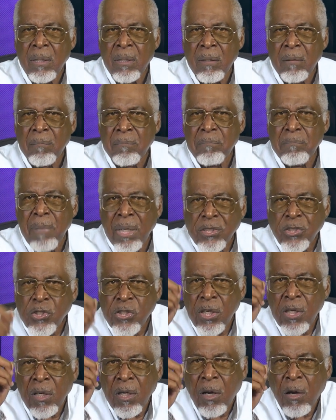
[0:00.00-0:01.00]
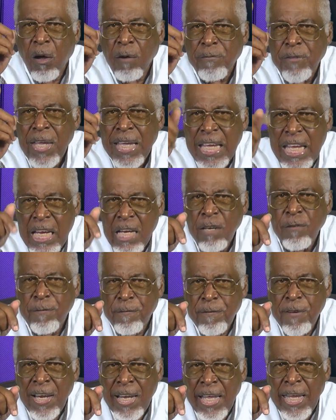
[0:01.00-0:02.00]
Much of the
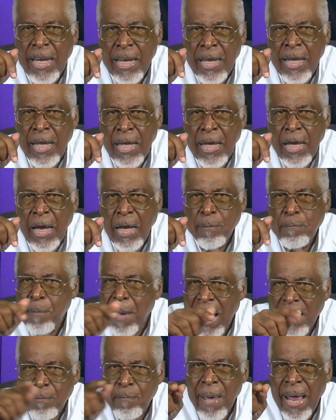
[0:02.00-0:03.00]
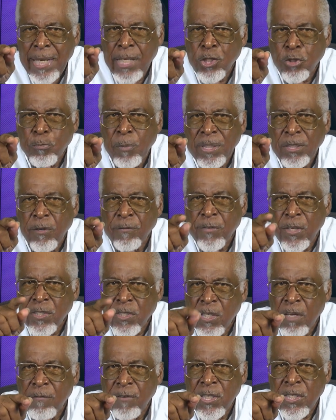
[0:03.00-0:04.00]
ill-feeling and bad management of the
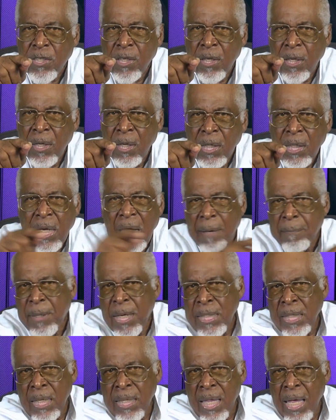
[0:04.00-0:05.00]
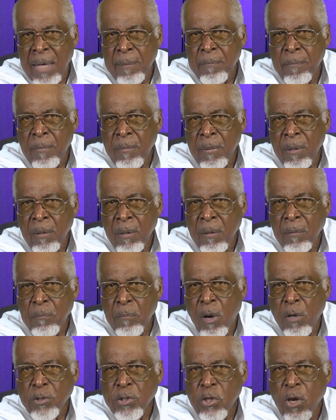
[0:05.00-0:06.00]
service came under them,
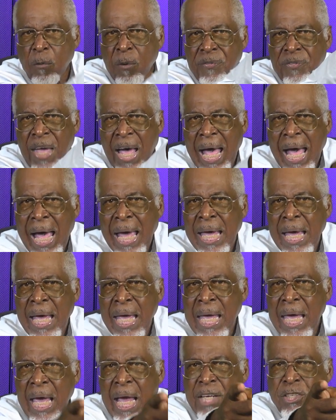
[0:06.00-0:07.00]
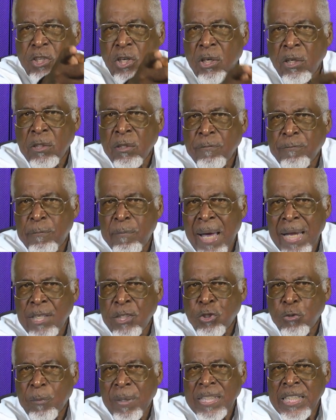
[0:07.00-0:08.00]
more so with the higher echelon of
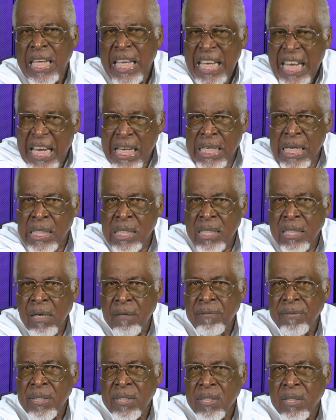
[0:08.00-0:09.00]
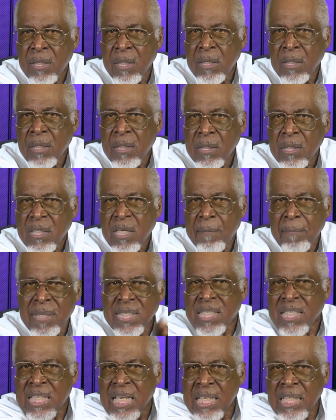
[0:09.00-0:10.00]
management in the service. Some are
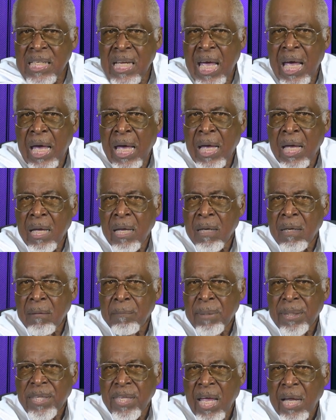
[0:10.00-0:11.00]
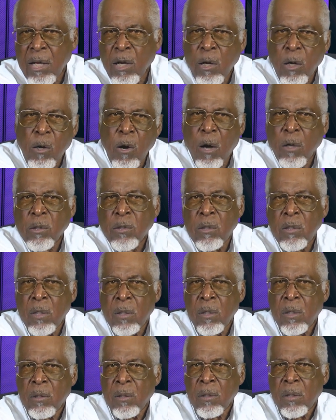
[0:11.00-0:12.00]
still there, but thank God
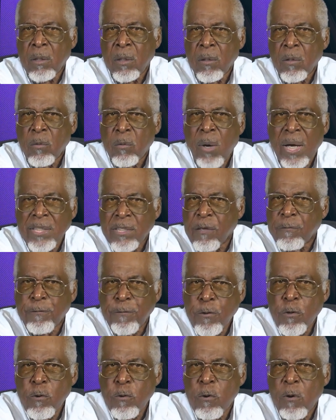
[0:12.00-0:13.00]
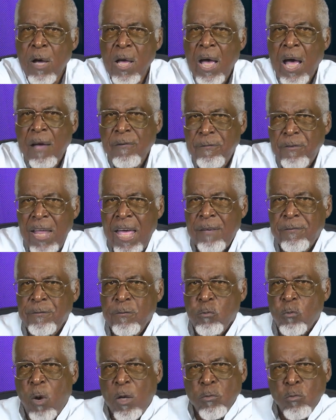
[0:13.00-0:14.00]
quite a few have left,
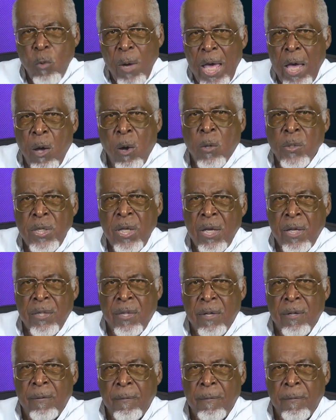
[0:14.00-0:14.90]
one way or the other.